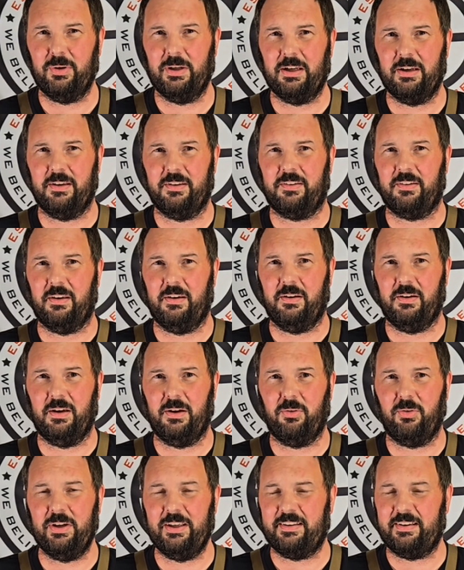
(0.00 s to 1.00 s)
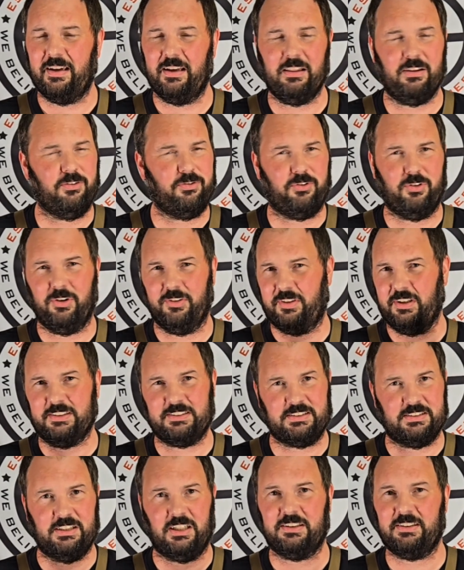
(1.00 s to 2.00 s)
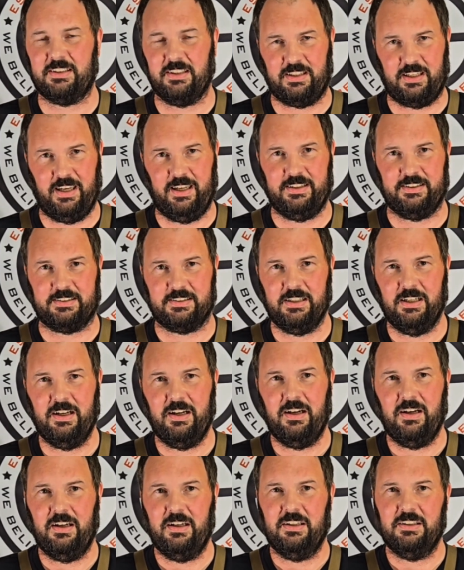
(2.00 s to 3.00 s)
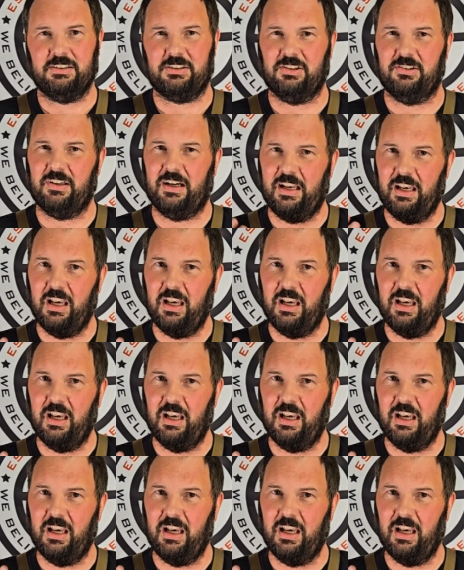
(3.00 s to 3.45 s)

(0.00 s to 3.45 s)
We are a retailer for it. That's not the case. So